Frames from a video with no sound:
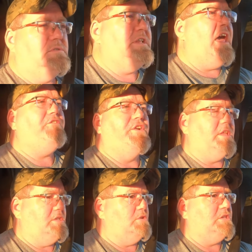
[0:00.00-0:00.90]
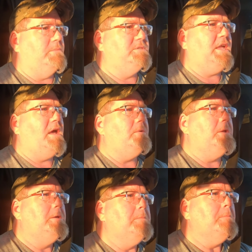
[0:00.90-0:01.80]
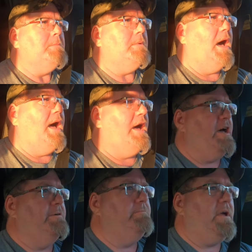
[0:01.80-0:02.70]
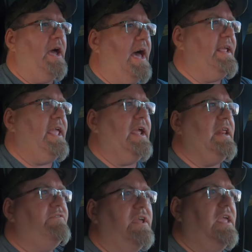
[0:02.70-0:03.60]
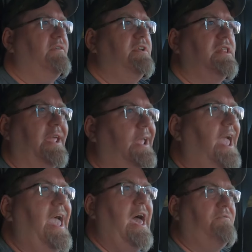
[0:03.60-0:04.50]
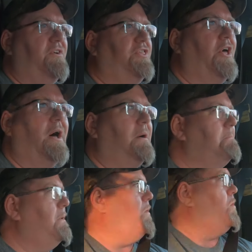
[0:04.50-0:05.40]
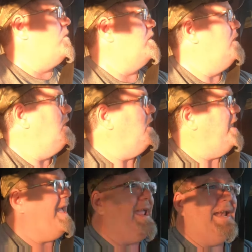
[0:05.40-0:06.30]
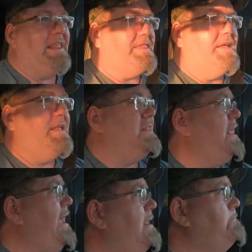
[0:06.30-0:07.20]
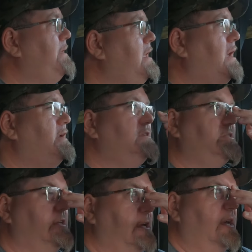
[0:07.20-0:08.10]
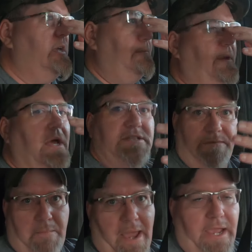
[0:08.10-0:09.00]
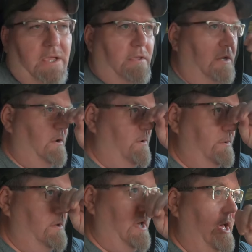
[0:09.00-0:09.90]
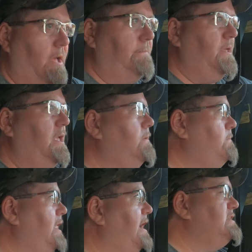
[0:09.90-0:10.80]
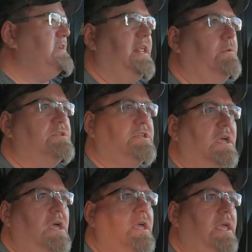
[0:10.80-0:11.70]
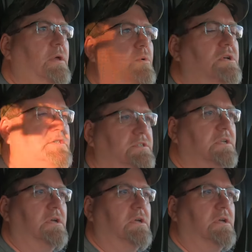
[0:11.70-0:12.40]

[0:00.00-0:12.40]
Definitely two thumbs down. Um, I can't even give it like a half a thumb or anything like that because because of Mike. You know, um, he like I said, he was he was